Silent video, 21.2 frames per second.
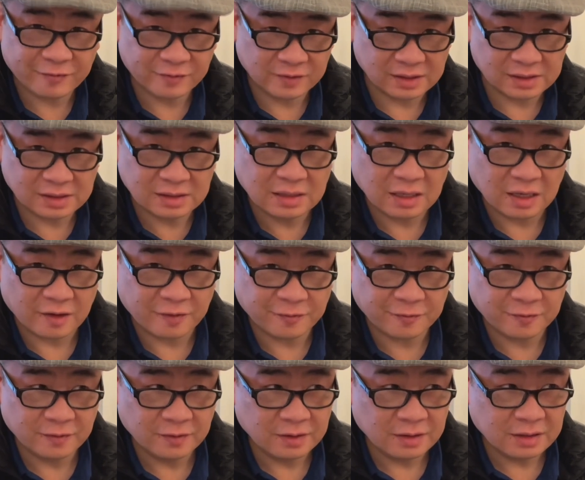the
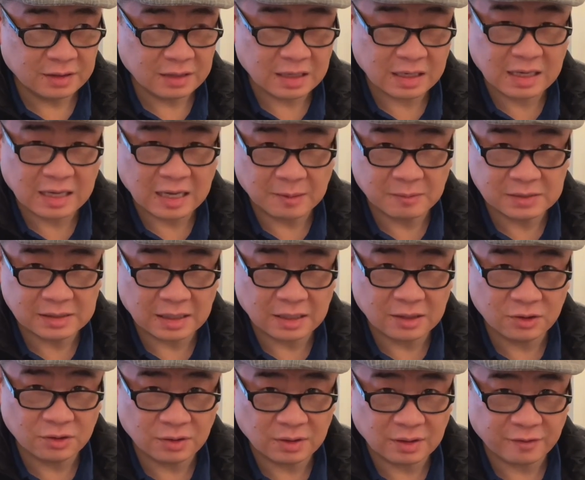stuff that comes into